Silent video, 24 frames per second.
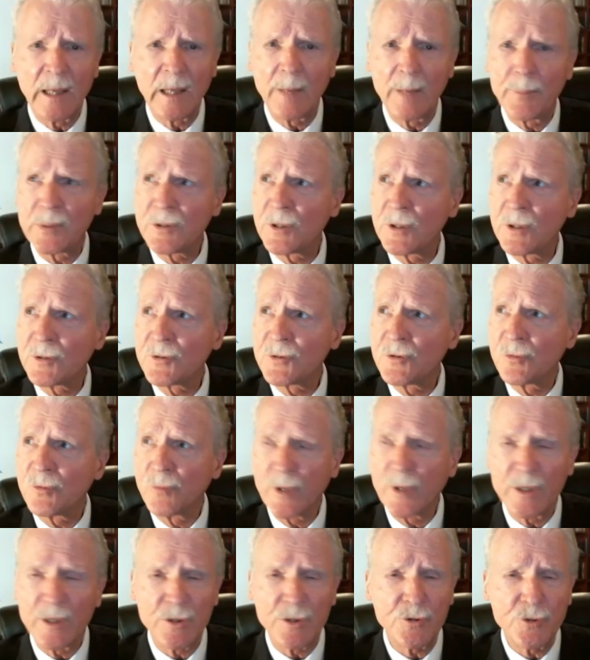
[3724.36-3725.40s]
that. But just to
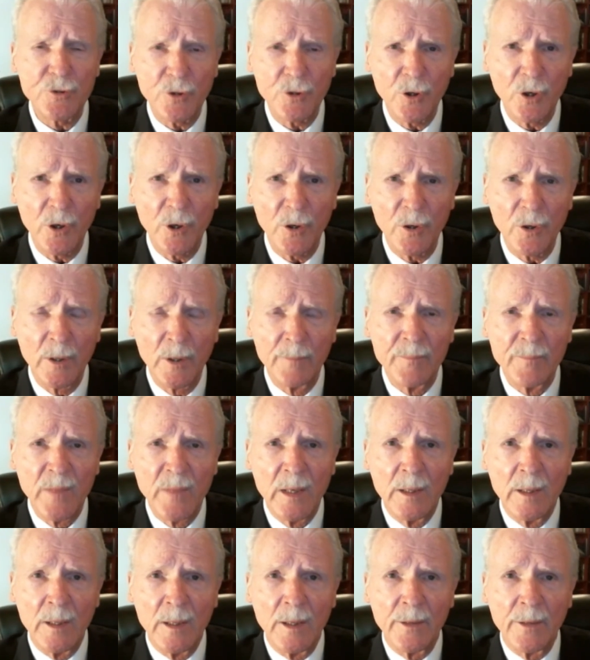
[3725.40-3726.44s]
reassure
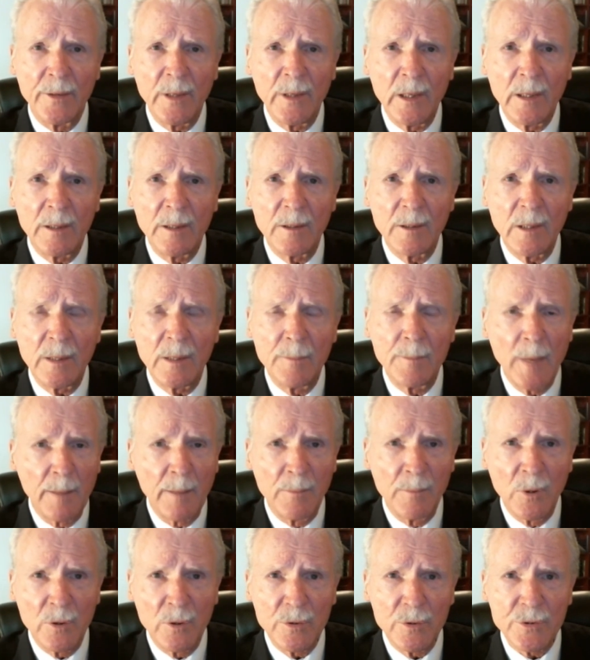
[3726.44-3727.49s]
the
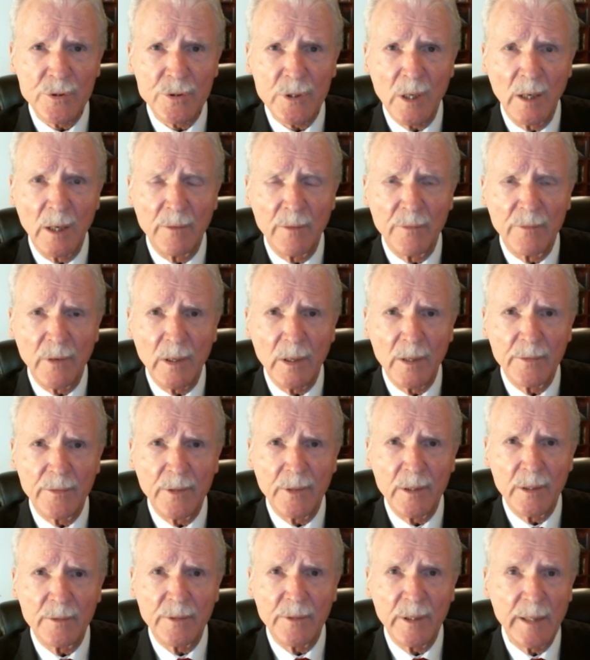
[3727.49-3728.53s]
members of
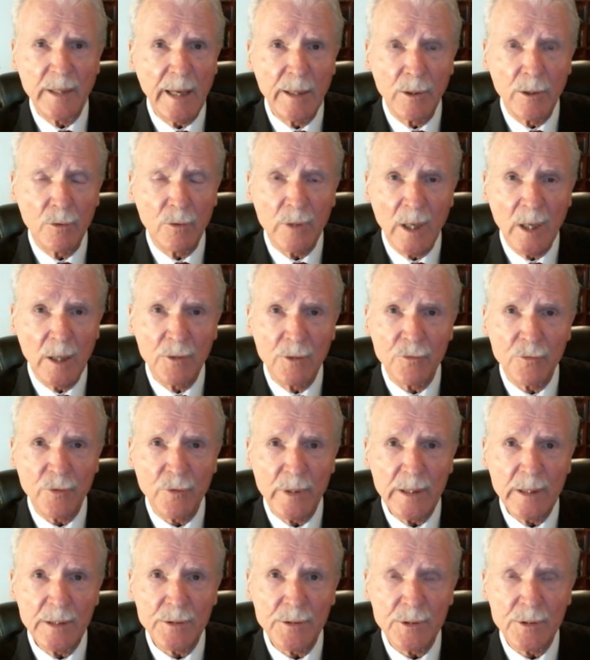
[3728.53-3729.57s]
the NATO
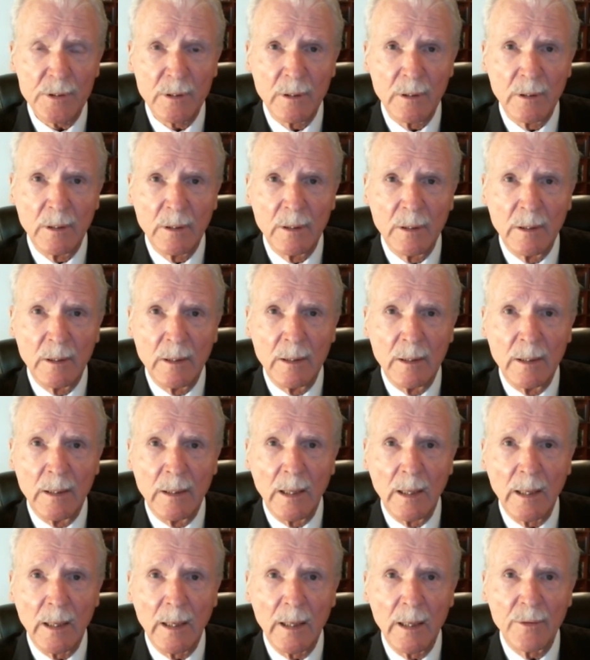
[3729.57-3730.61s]
countries
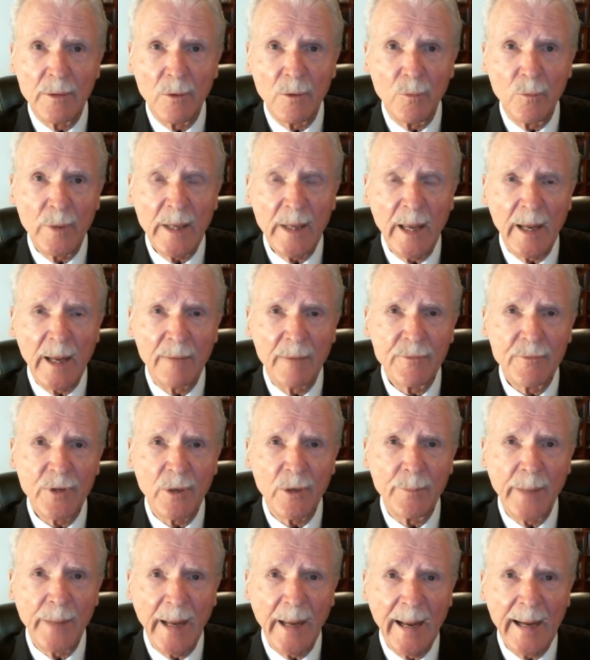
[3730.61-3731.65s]
that we have
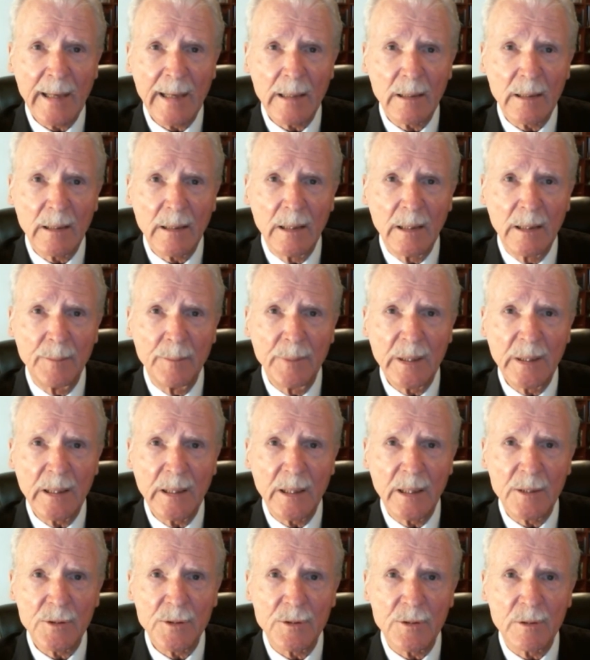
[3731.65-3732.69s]
their back,
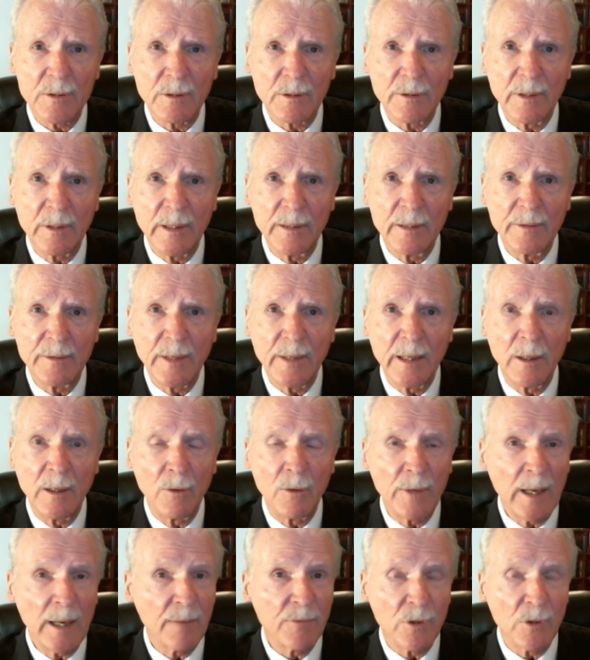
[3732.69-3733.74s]
because they don't
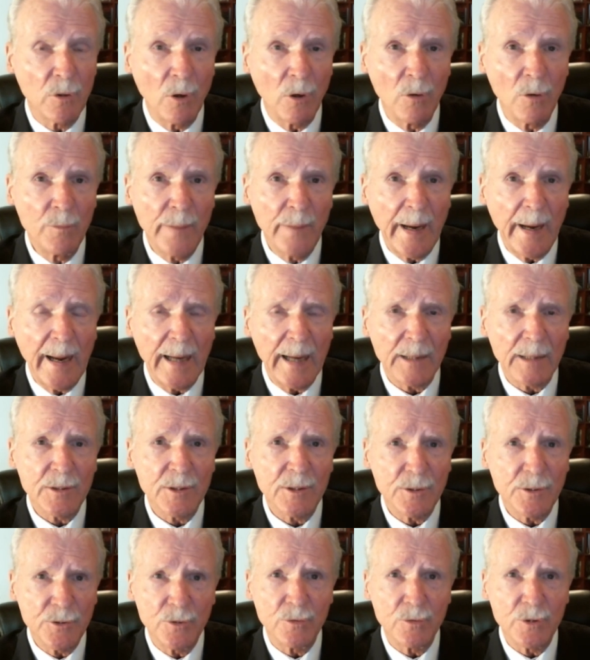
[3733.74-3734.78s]
have their own backs,
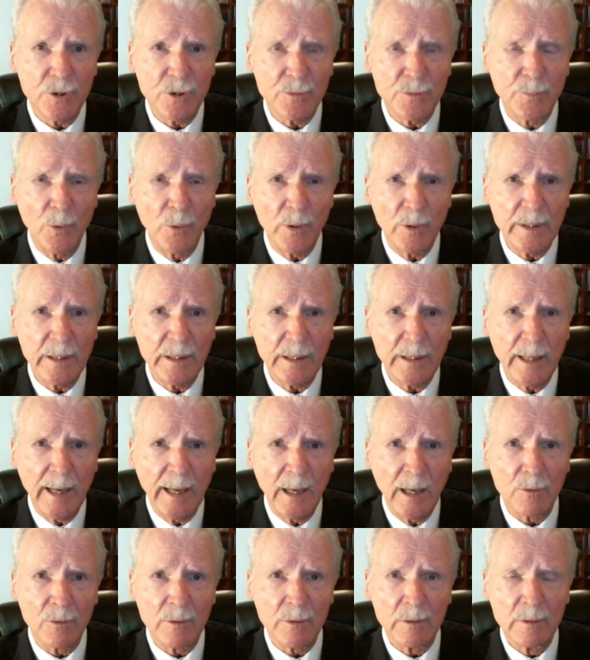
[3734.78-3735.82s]
as you just pointed
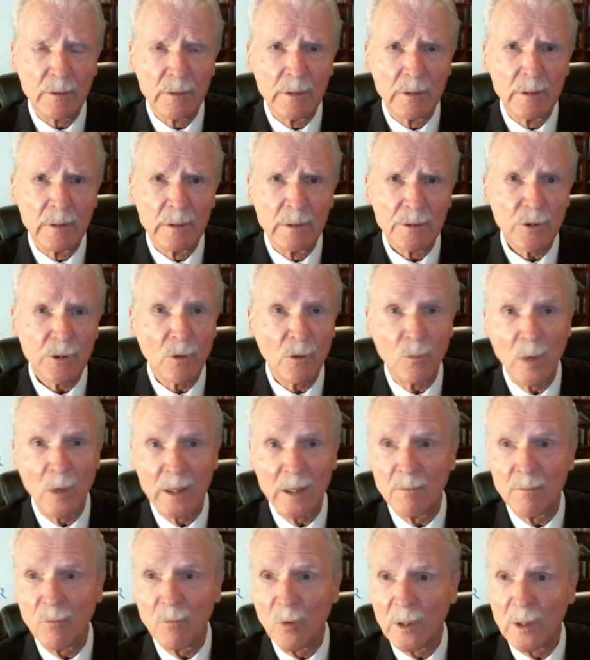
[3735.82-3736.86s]
out. So
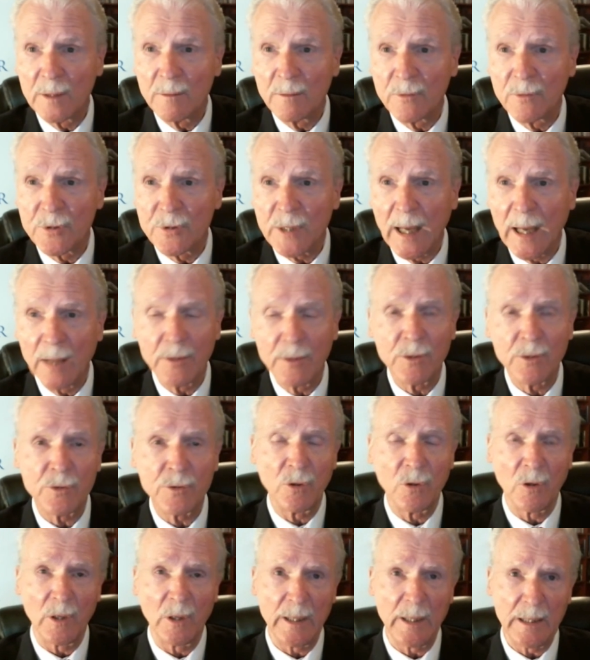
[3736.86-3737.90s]
one
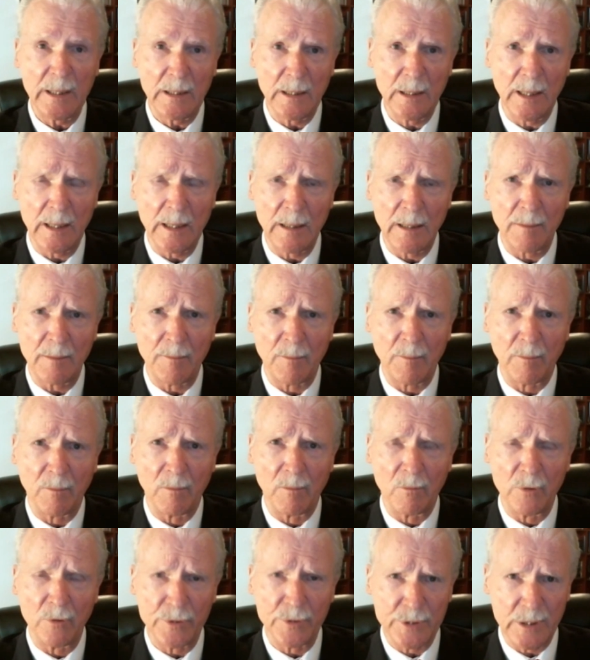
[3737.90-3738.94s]
salutary
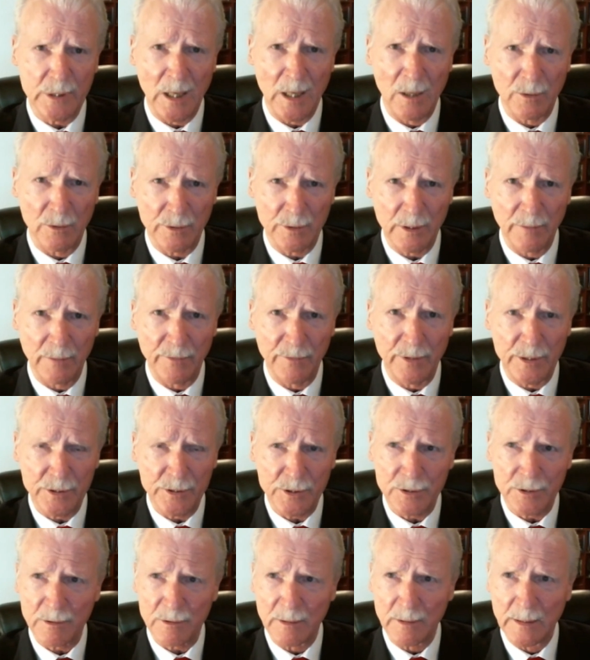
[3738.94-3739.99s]
result of
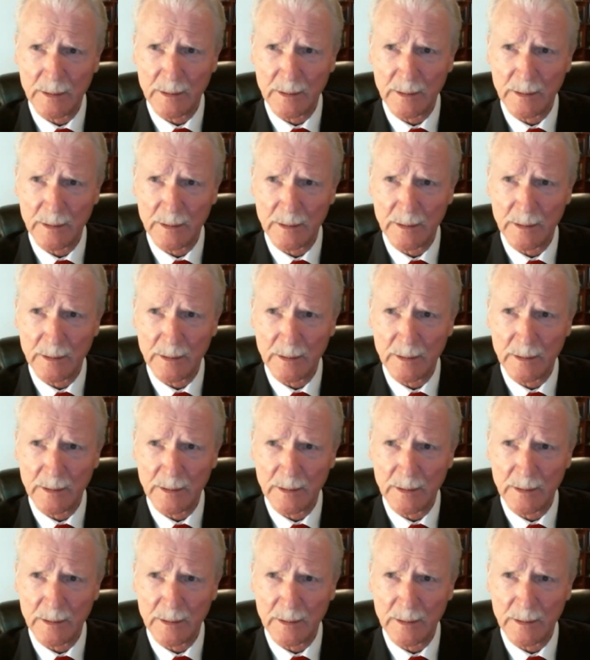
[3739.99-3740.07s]
this